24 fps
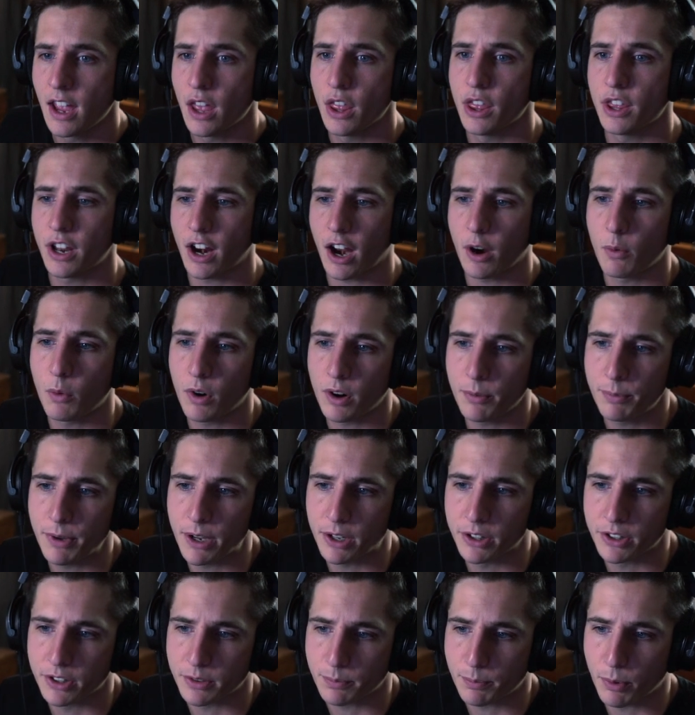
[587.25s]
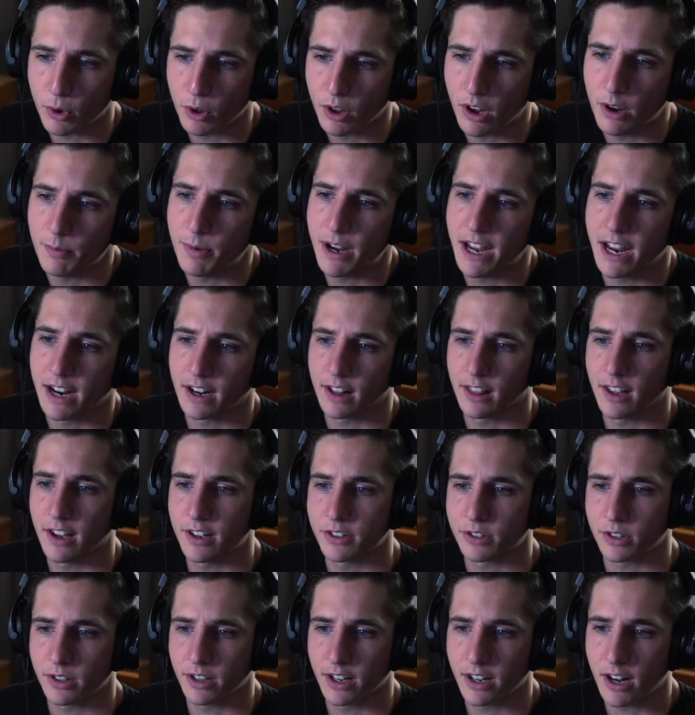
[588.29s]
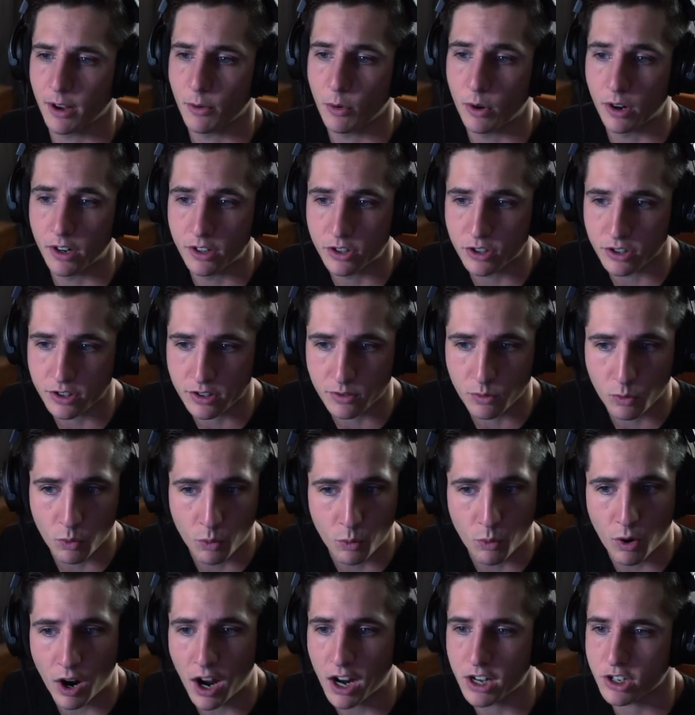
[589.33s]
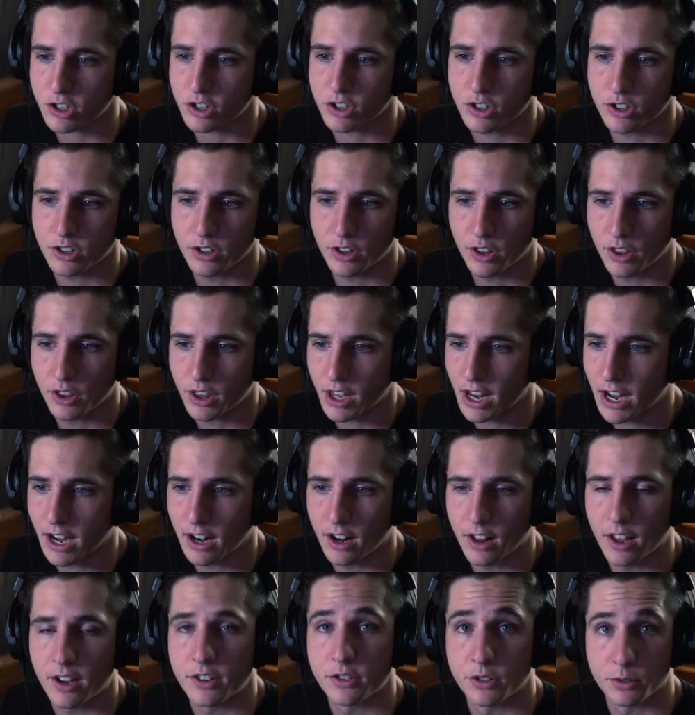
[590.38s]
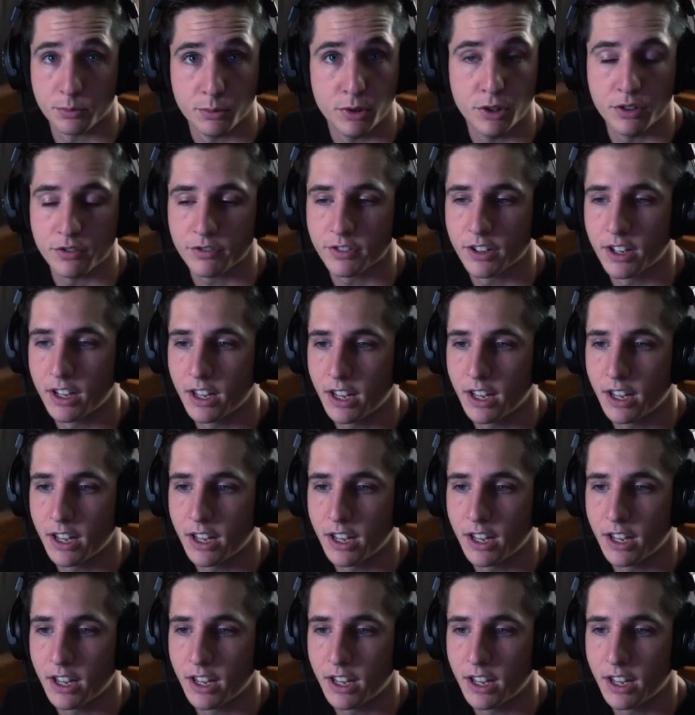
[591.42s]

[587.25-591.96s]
then I want to be able to pull out my analyzer and I want to just watch the analyzer move.